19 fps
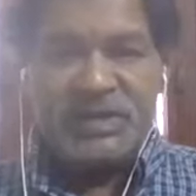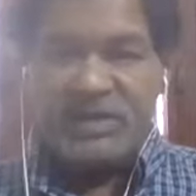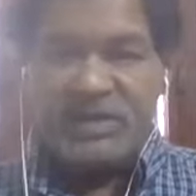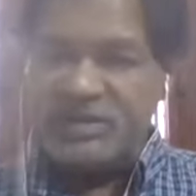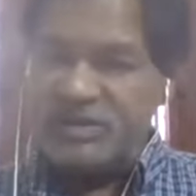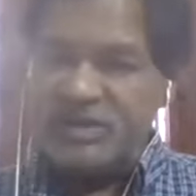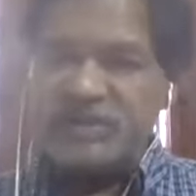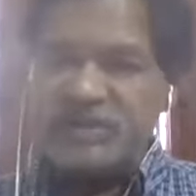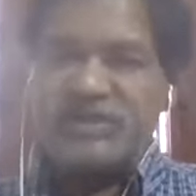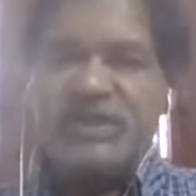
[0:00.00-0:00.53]

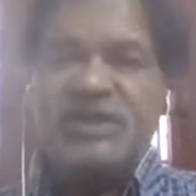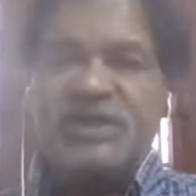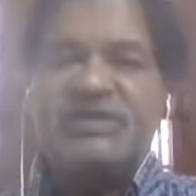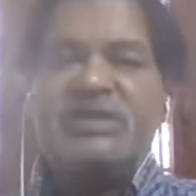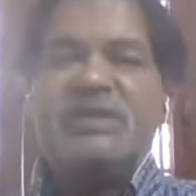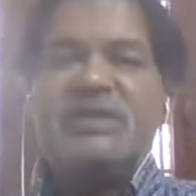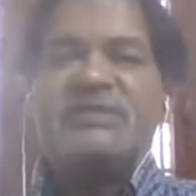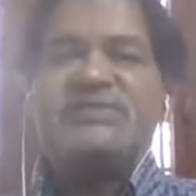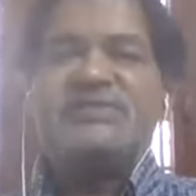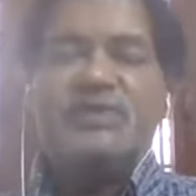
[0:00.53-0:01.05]
In this
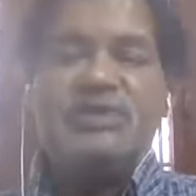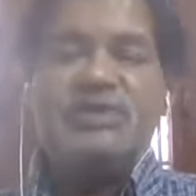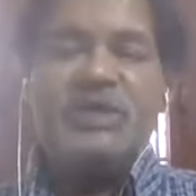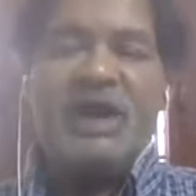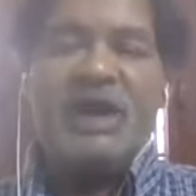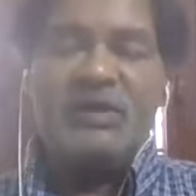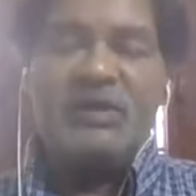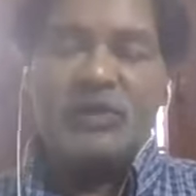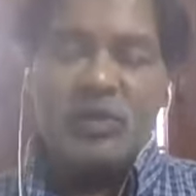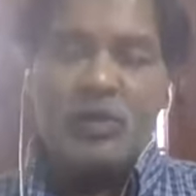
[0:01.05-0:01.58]
case also, you
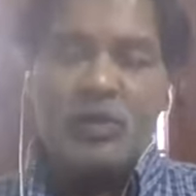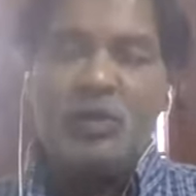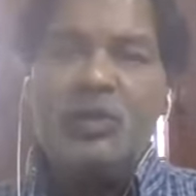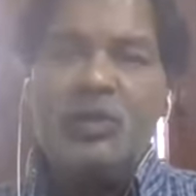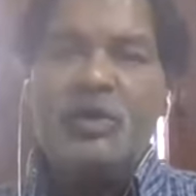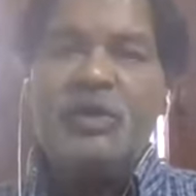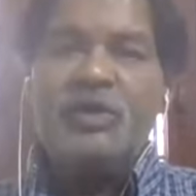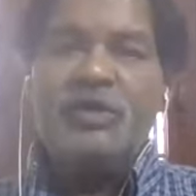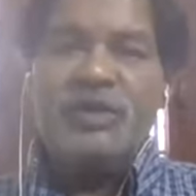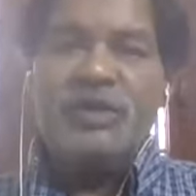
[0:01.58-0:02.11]
have to
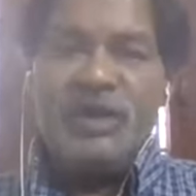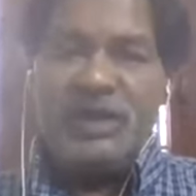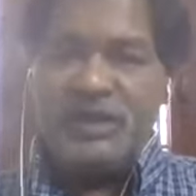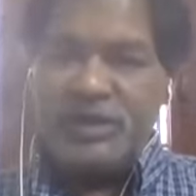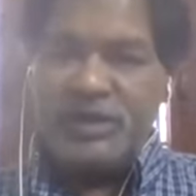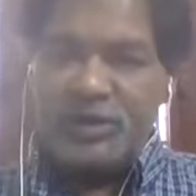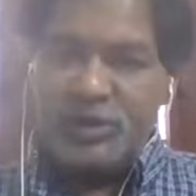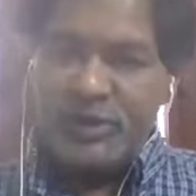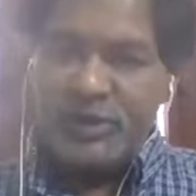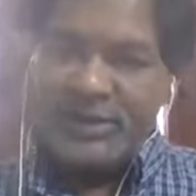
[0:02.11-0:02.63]

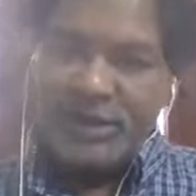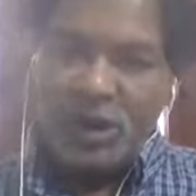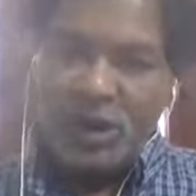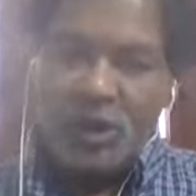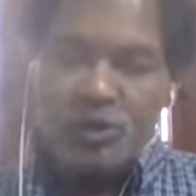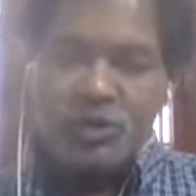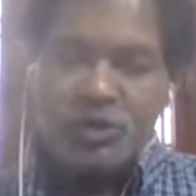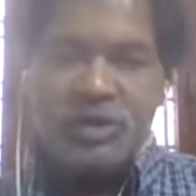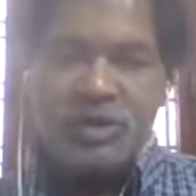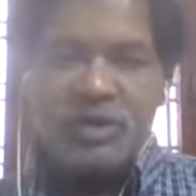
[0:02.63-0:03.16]
take into
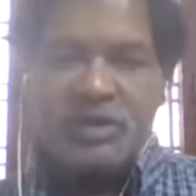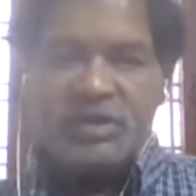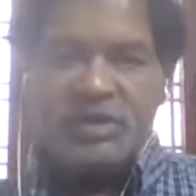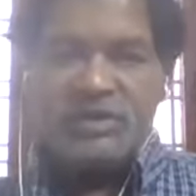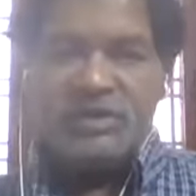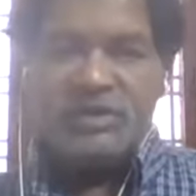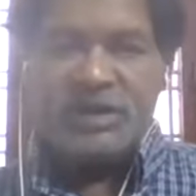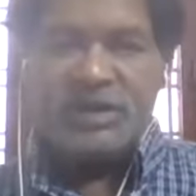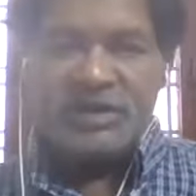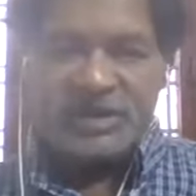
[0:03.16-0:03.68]
account
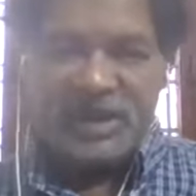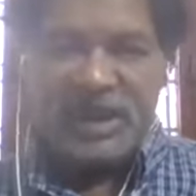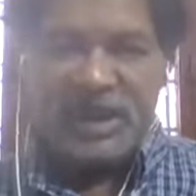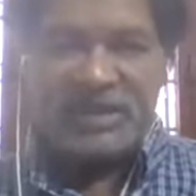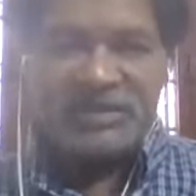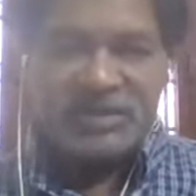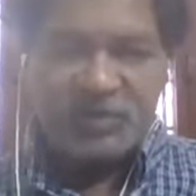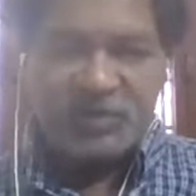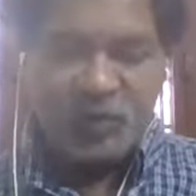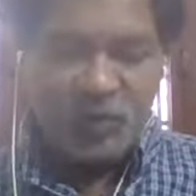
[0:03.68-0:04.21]
the
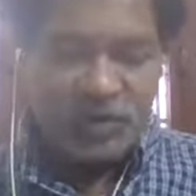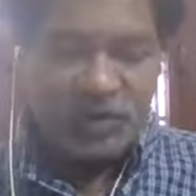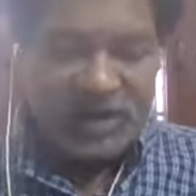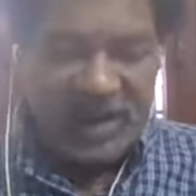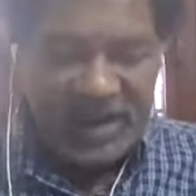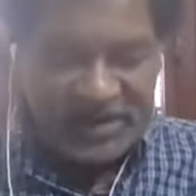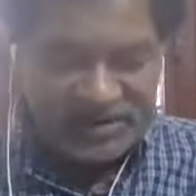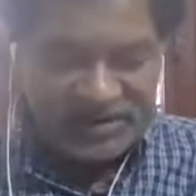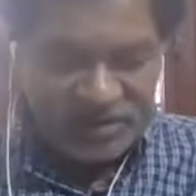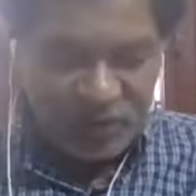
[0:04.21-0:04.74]
tax amount
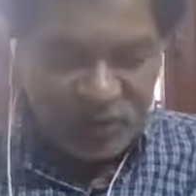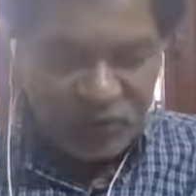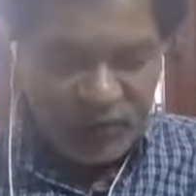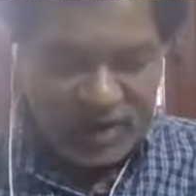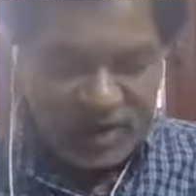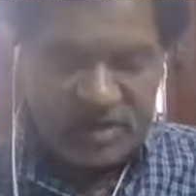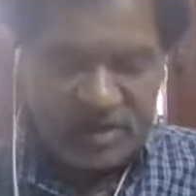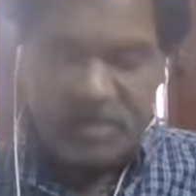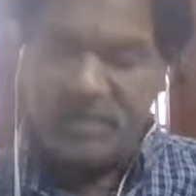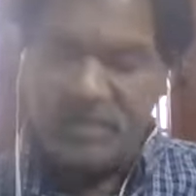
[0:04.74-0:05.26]
as and
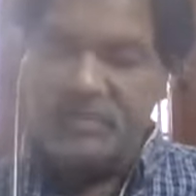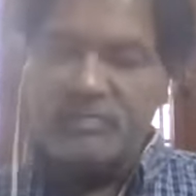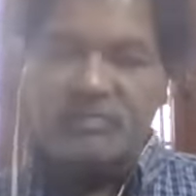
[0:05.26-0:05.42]
when